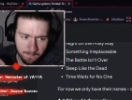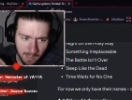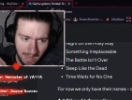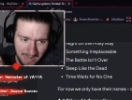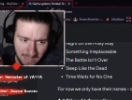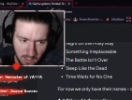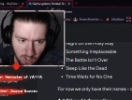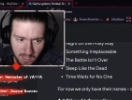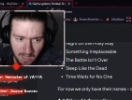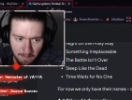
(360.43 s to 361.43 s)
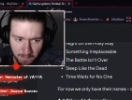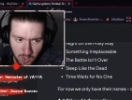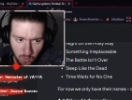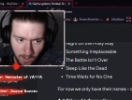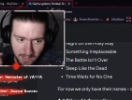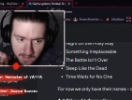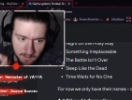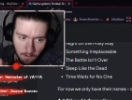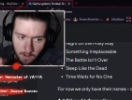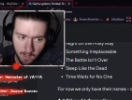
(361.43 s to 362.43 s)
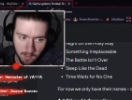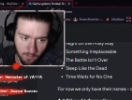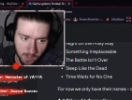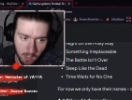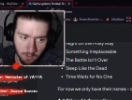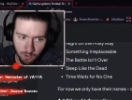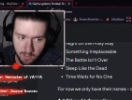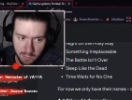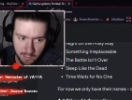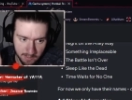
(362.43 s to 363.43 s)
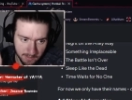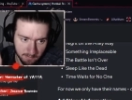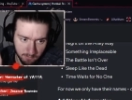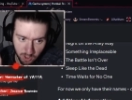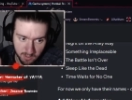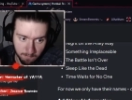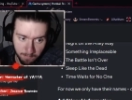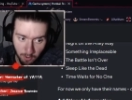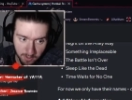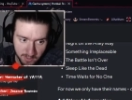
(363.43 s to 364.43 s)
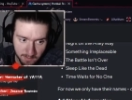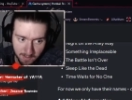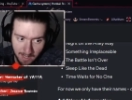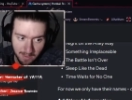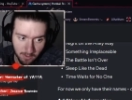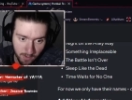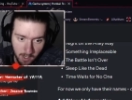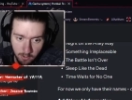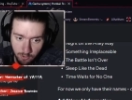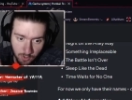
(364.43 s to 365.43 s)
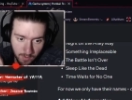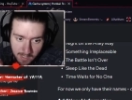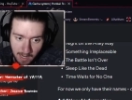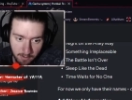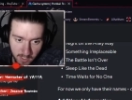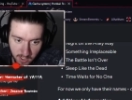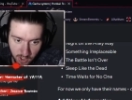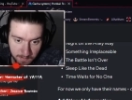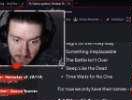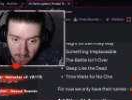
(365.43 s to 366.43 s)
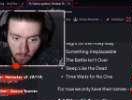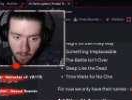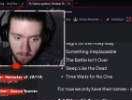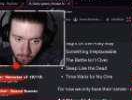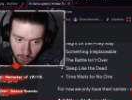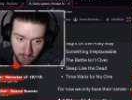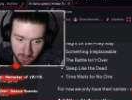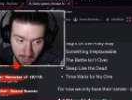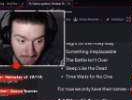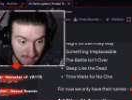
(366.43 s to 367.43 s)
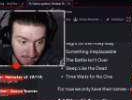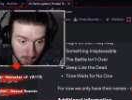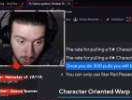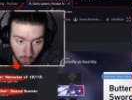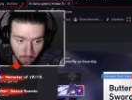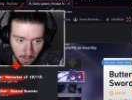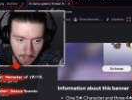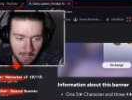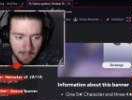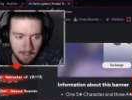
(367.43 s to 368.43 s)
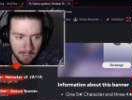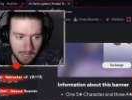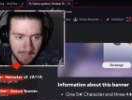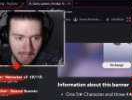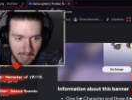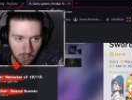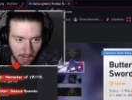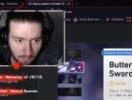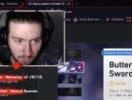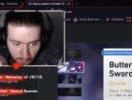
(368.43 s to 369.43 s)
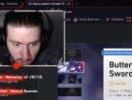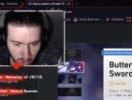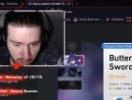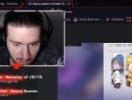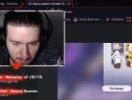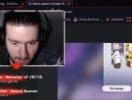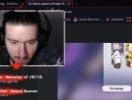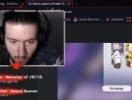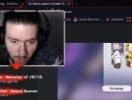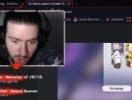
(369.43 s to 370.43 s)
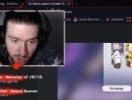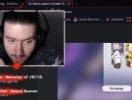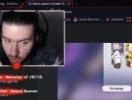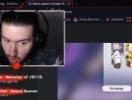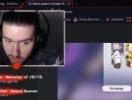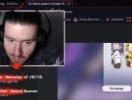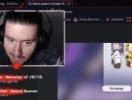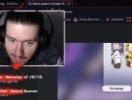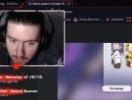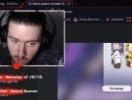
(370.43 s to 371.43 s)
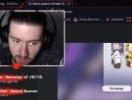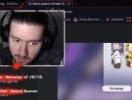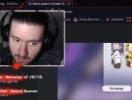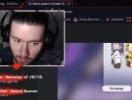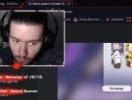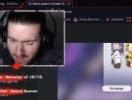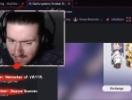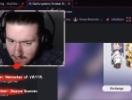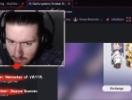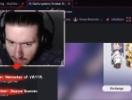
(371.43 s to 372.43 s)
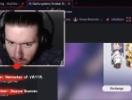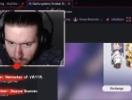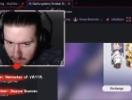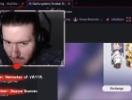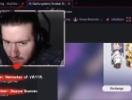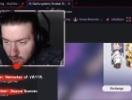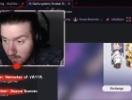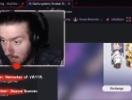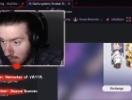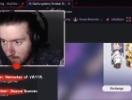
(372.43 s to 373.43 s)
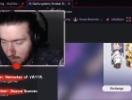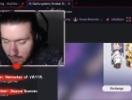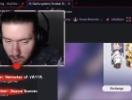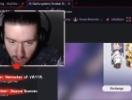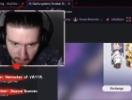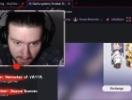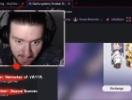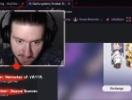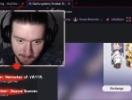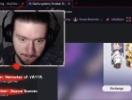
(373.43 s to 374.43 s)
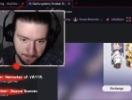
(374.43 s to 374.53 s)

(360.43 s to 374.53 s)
anything you get in between 0 and 300 is just bonus, but at 300 you are guaranteed to just pick one, which is, I think, cool. And then you have the featured character banner, which is just like Genshin's. The rates, the actual percentages, aren't like Genshin's, but it's